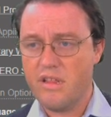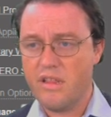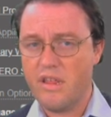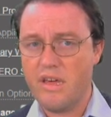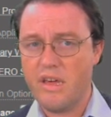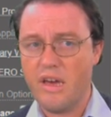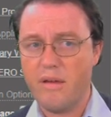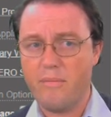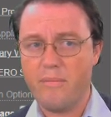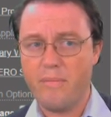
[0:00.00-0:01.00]
the
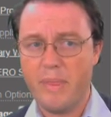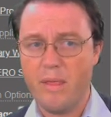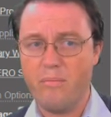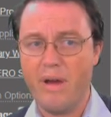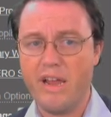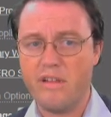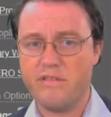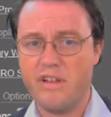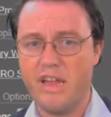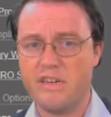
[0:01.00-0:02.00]
mailer
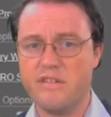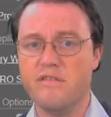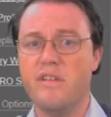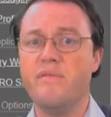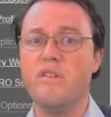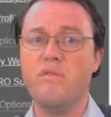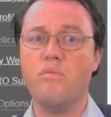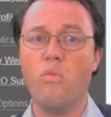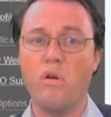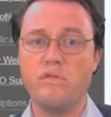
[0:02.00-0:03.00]
selections if you
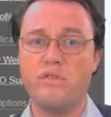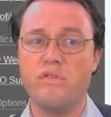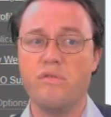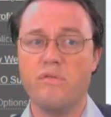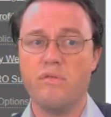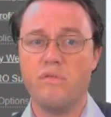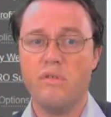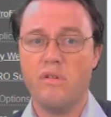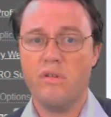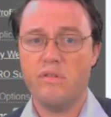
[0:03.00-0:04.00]
want to.
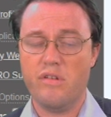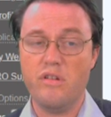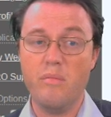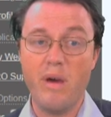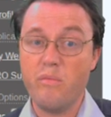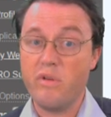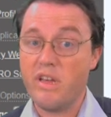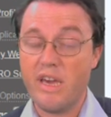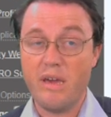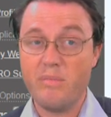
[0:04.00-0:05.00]
So you may want to
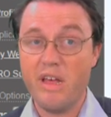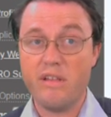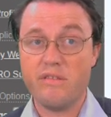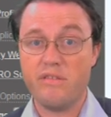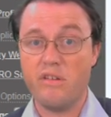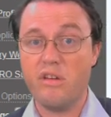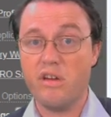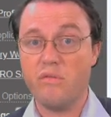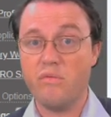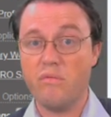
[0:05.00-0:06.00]
keep that so you
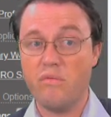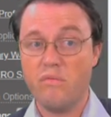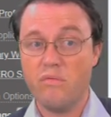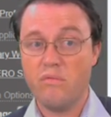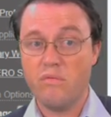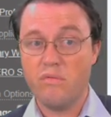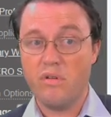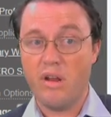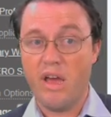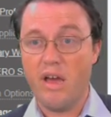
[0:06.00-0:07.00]
can
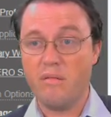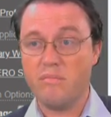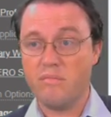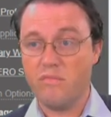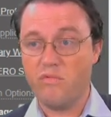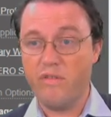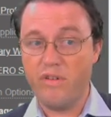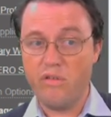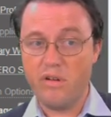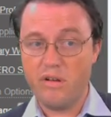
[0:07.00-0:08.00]

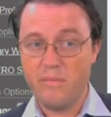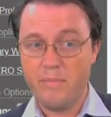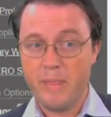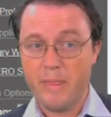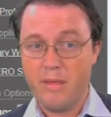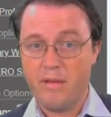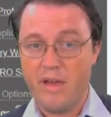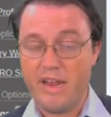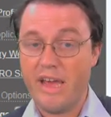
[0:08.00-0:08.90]
review it. And